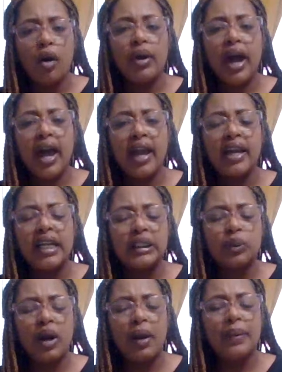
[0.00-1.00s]
okay?
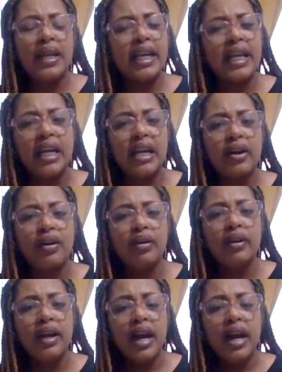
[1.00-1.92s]
That's what I'm getting here.